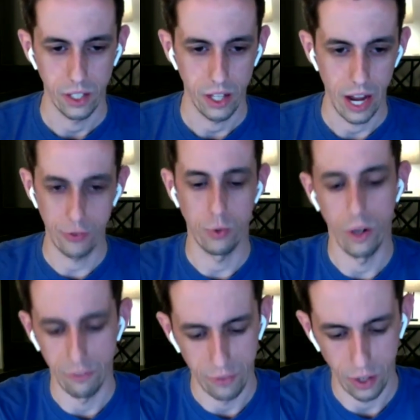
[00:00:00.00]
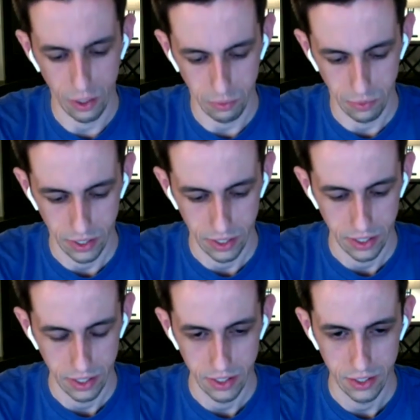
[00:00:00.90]
everyone from
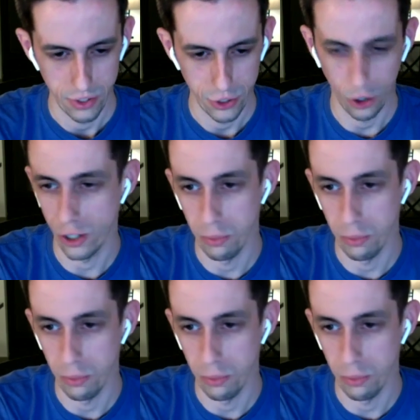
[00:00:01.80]
starter